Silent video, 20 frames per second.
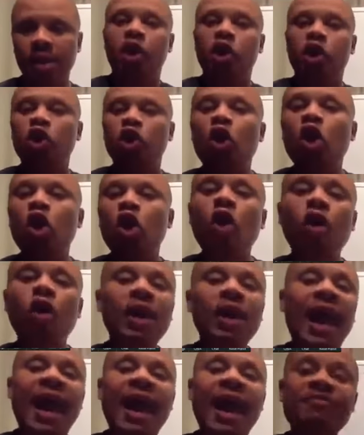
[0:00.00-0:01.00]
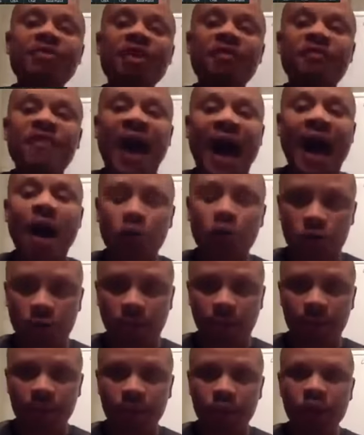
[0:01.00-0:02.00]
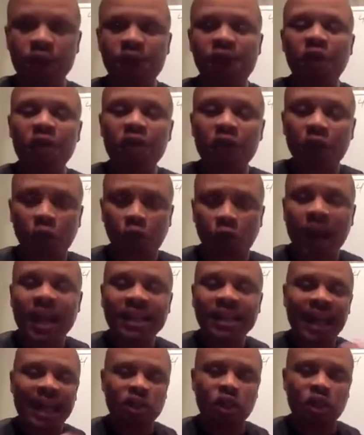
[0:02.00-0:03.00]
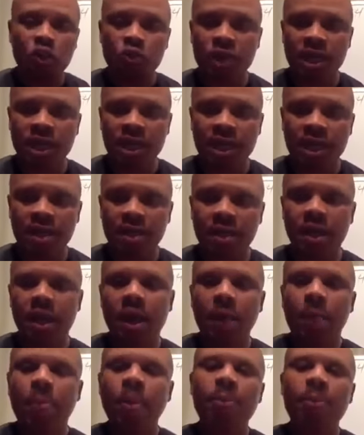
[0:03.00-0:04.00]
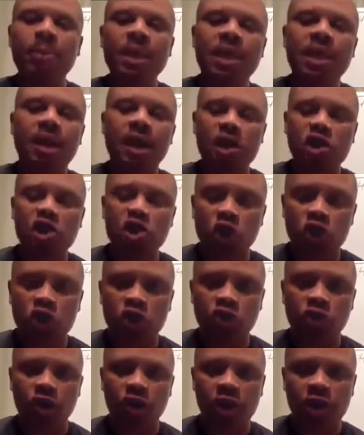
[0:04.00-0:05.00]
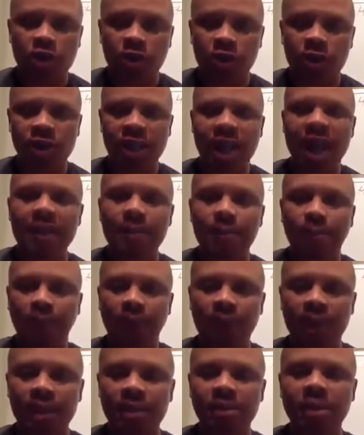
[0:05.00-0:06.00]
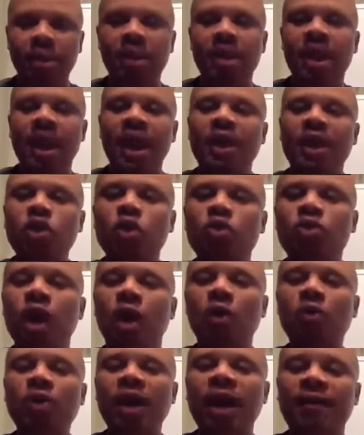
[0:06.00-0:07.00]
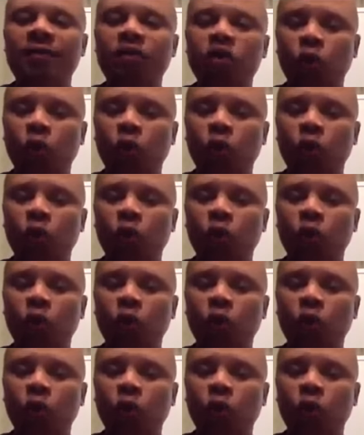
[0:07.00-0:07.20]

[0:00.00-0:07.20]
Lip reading: You're going to have the volume for the rank that you need, but because your structure is not in place and you don't have